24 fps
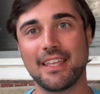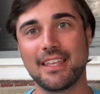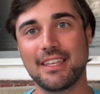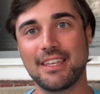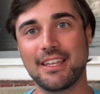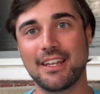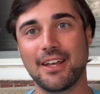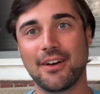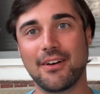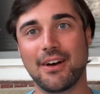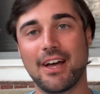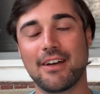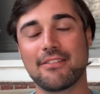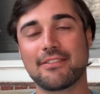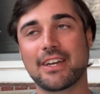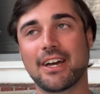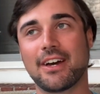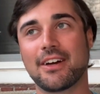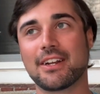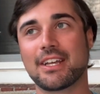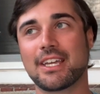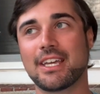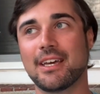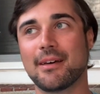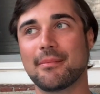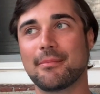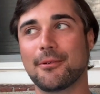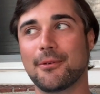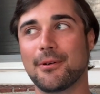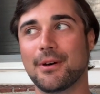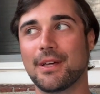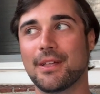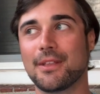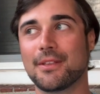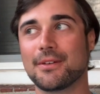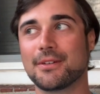You know, I've caught a couple
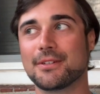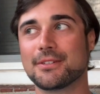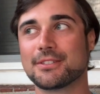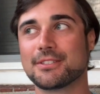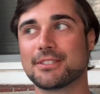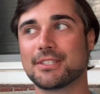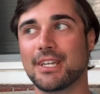others.